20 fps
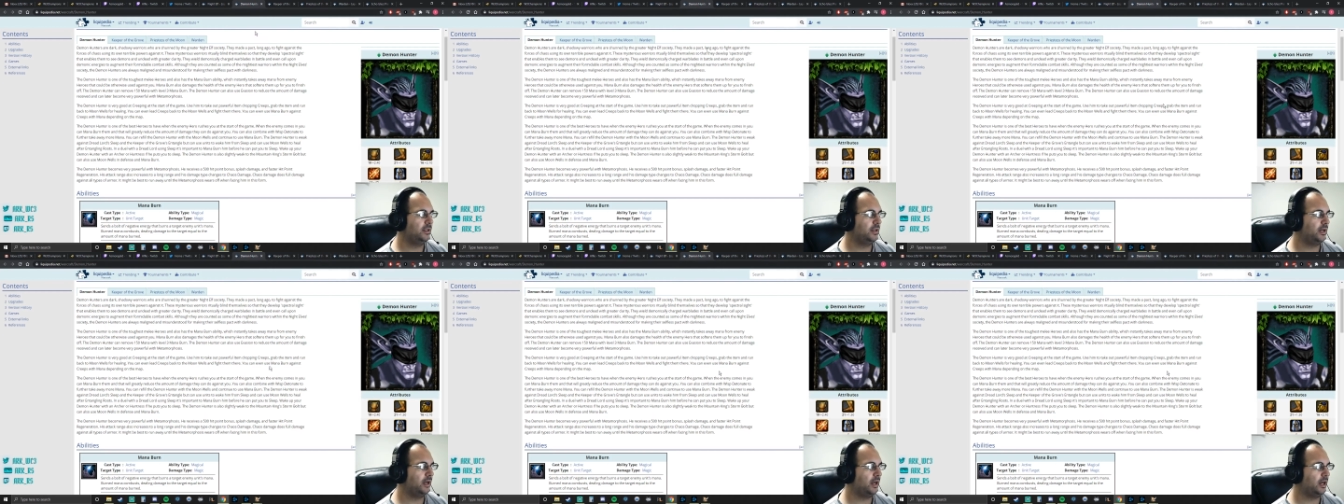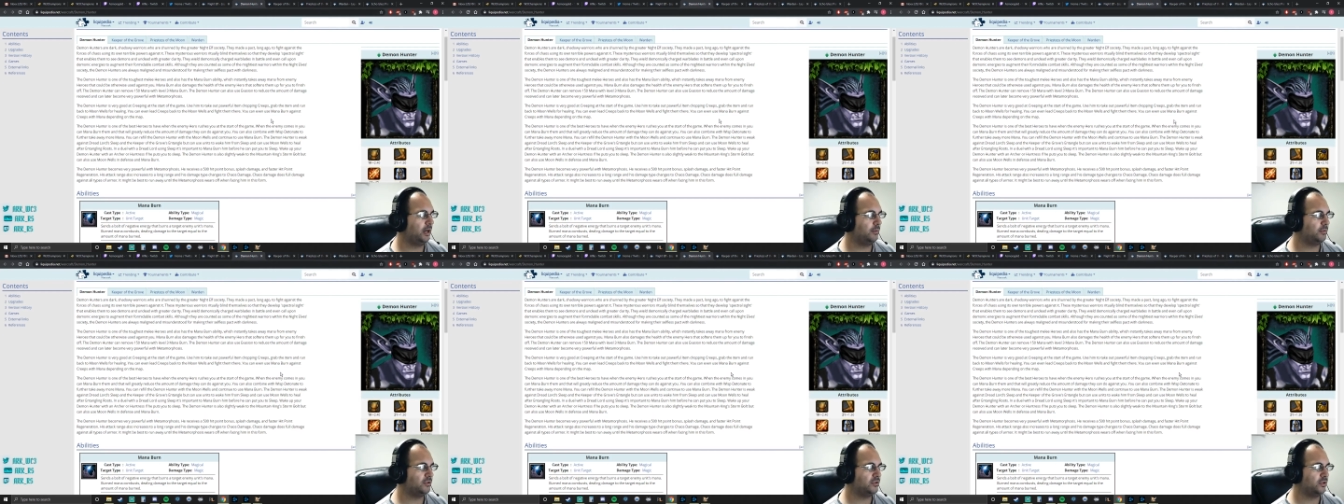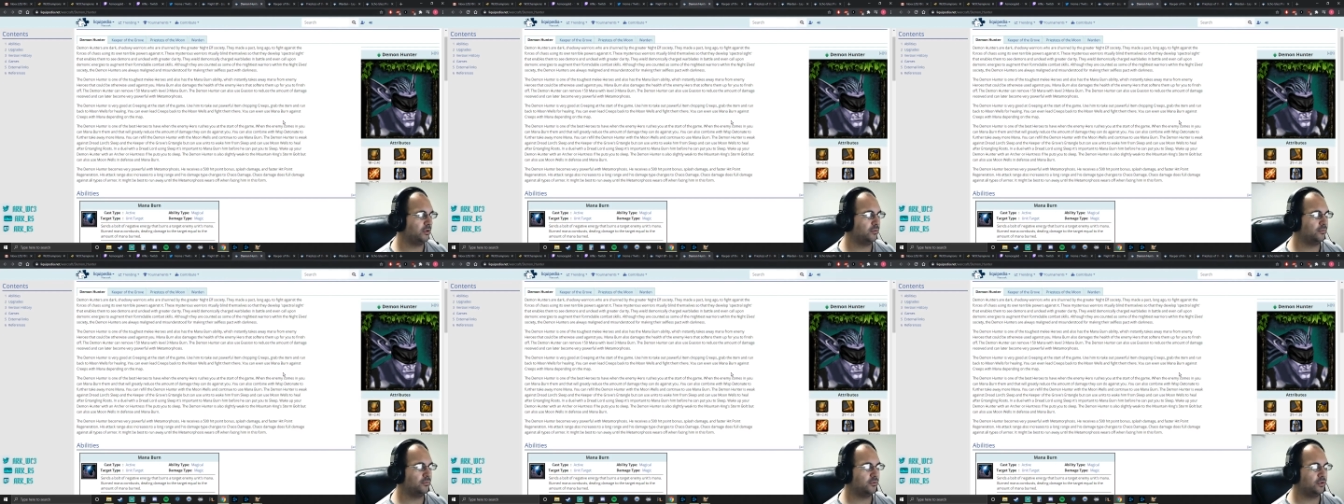Um, and
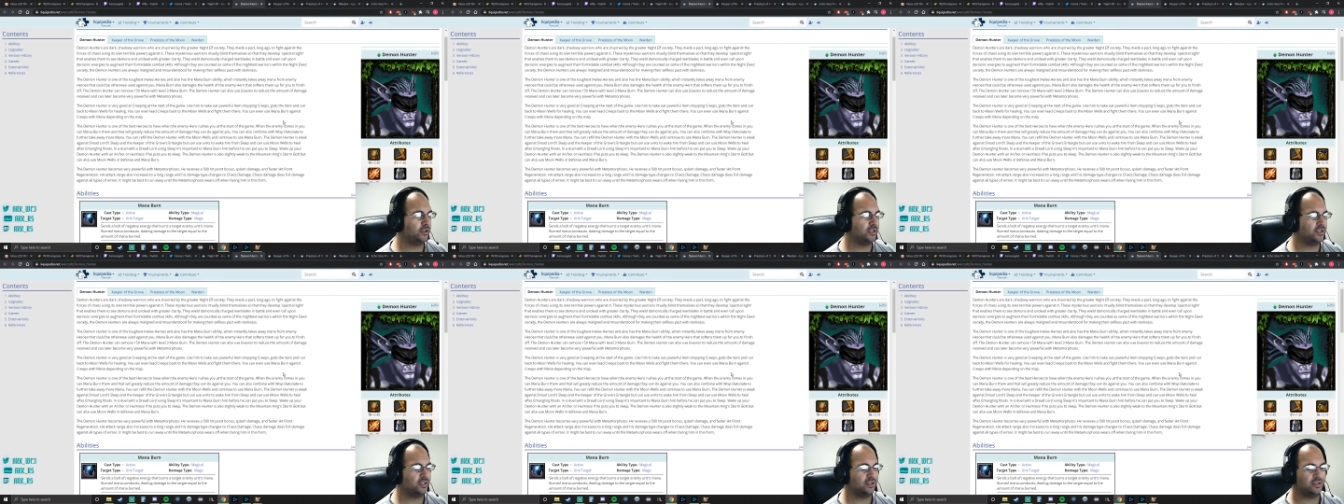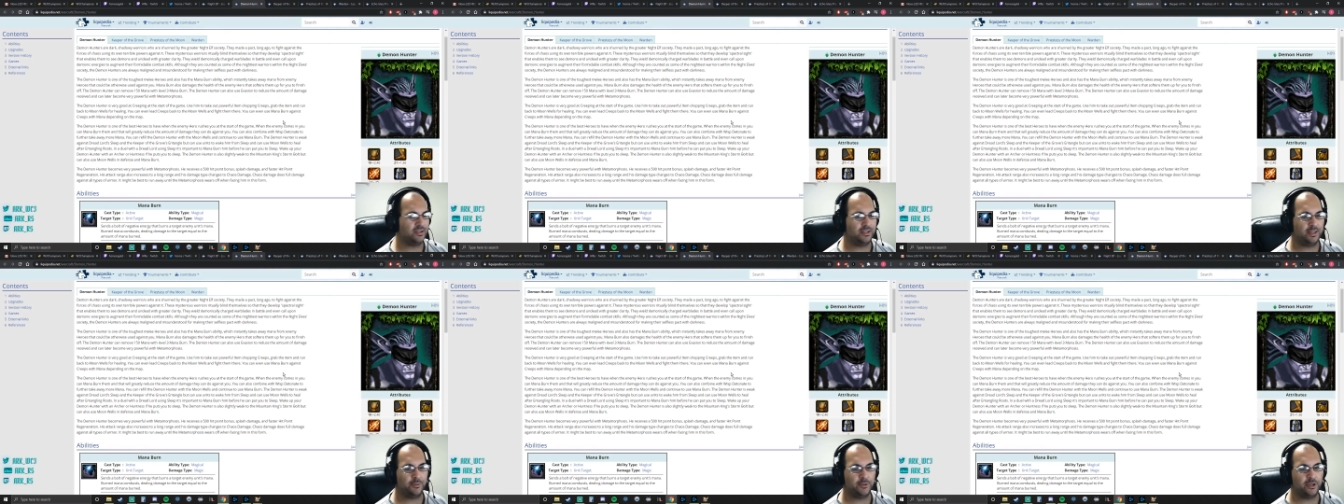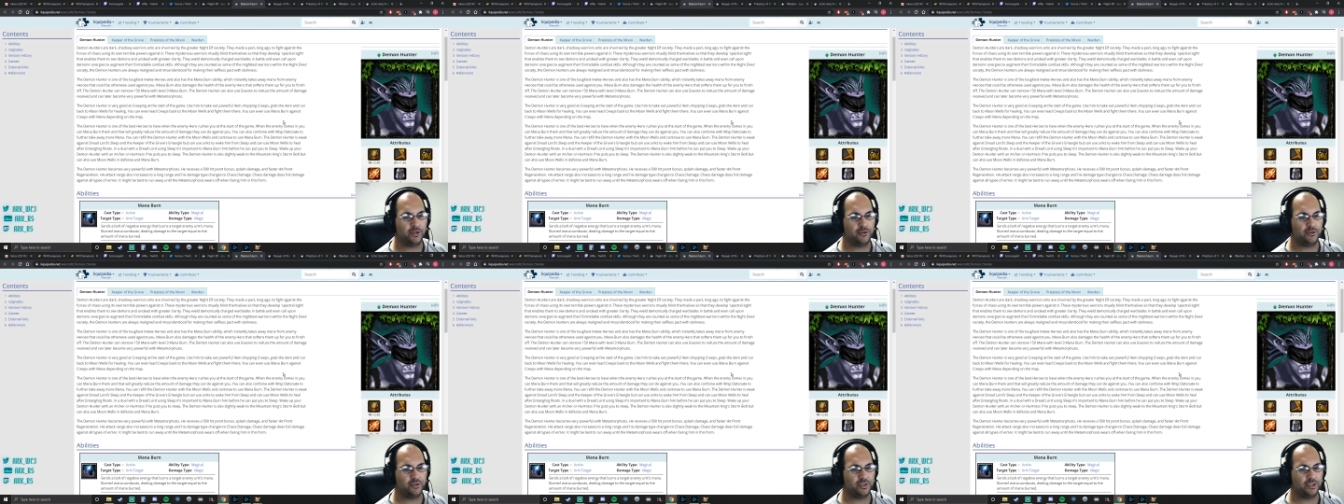so, for instance, Demon
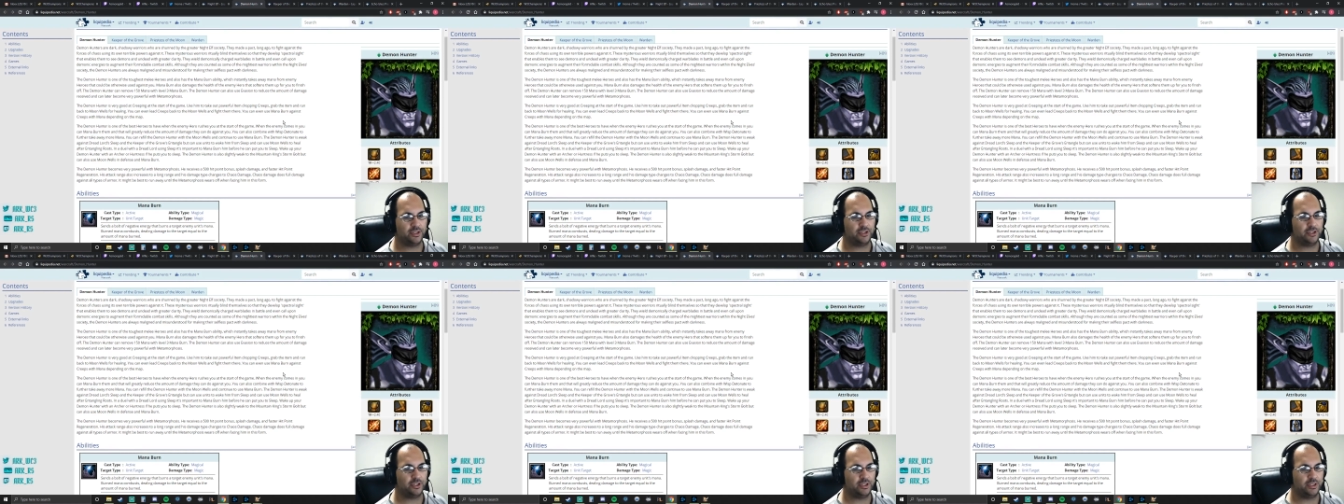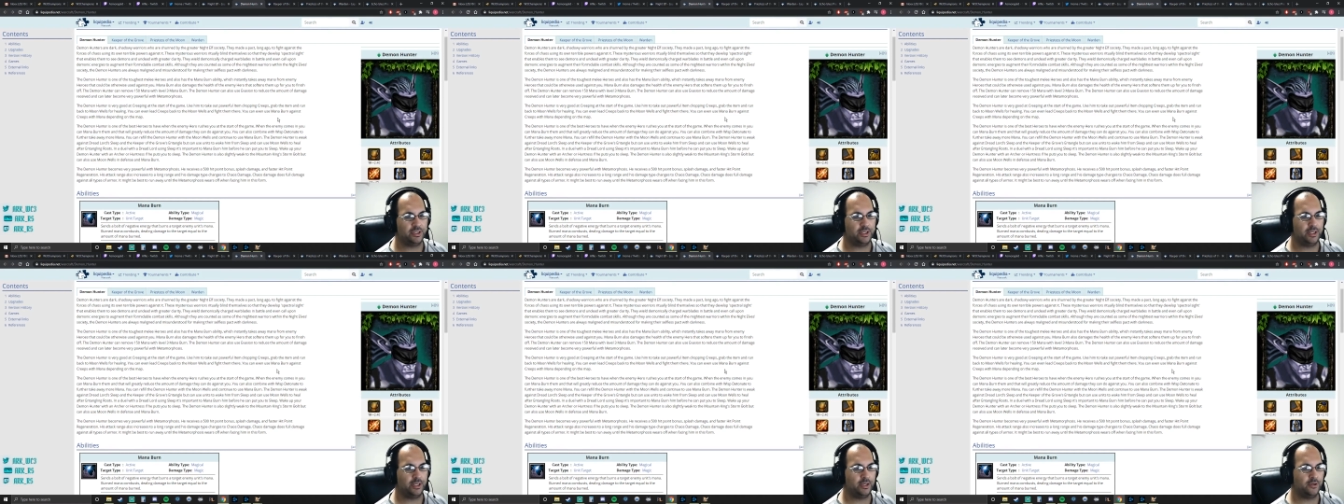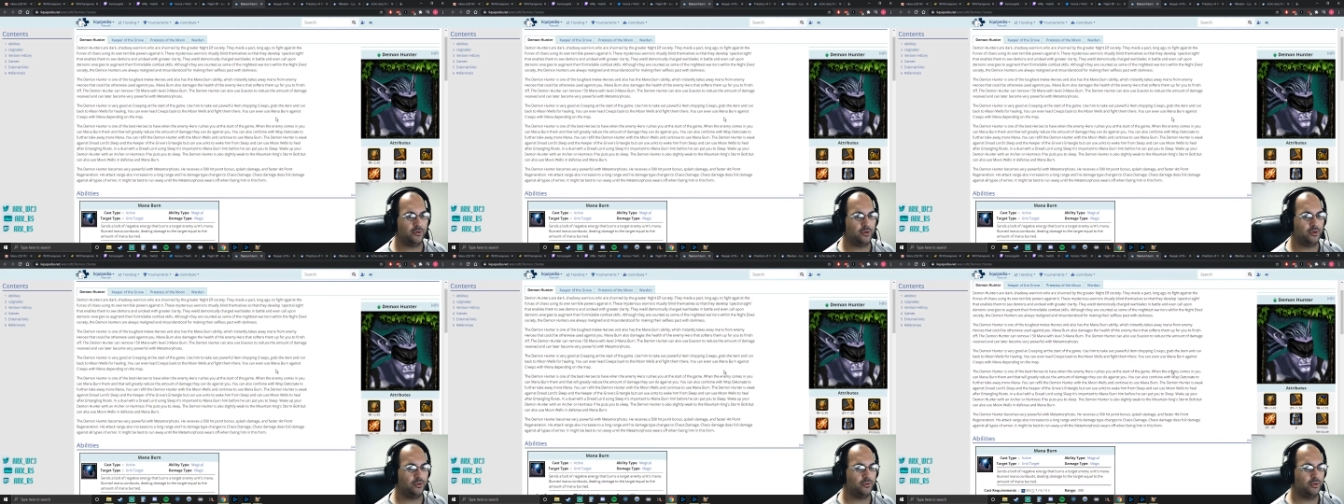Hunter is an agility
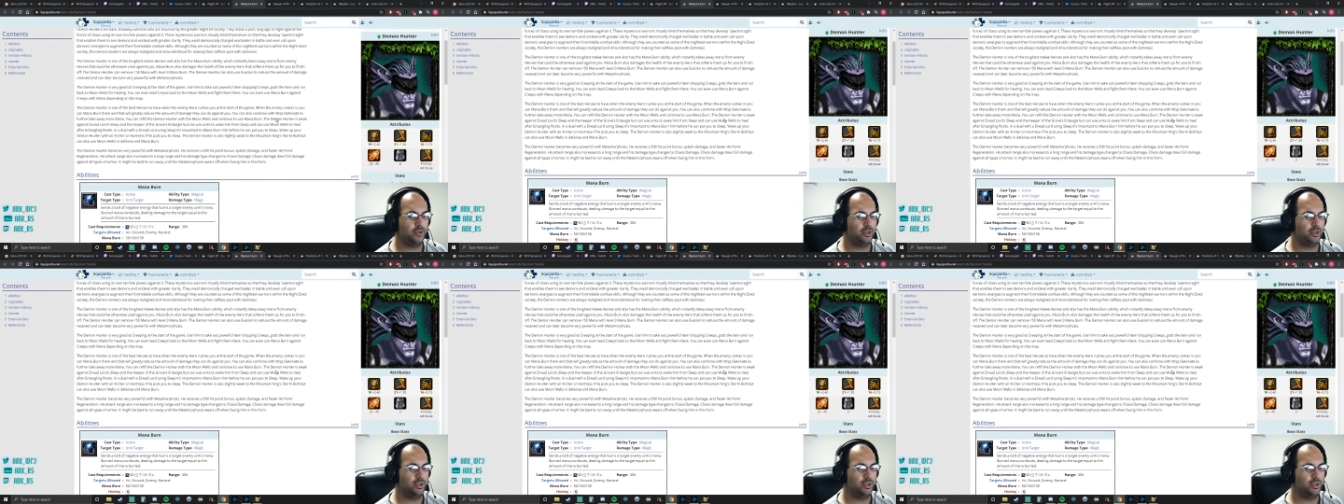hero,